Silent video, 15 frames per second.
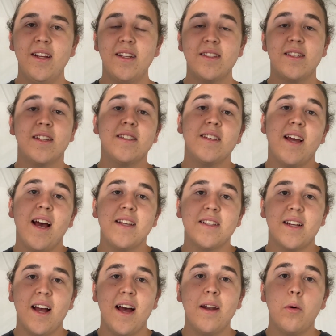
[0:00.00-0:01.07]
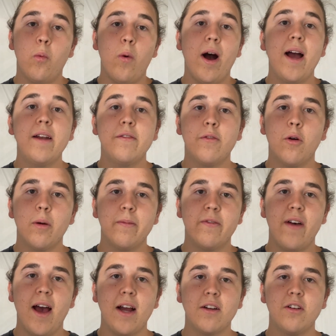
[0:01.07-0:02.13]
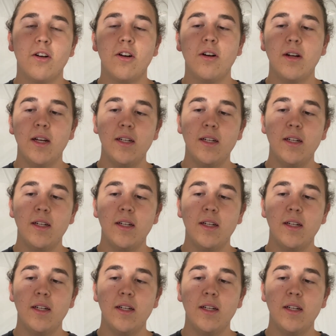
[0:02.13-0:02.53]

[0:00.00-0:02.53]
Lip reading: Since it has a kind of wide form factor,